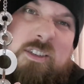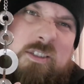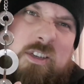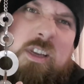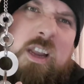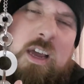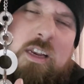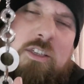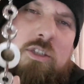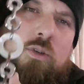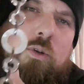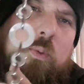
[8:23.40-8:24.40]
See,
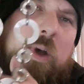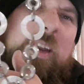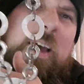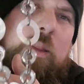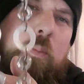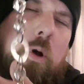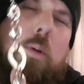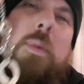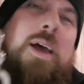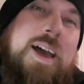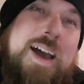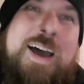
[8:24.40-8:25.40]
necklace is all the way down the
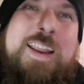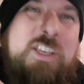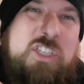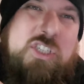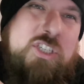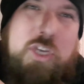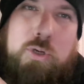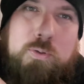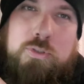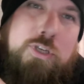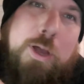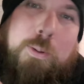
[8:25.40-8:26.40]
bottom, and it's
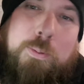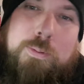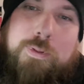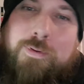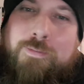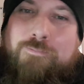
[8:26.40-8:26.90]
still sold.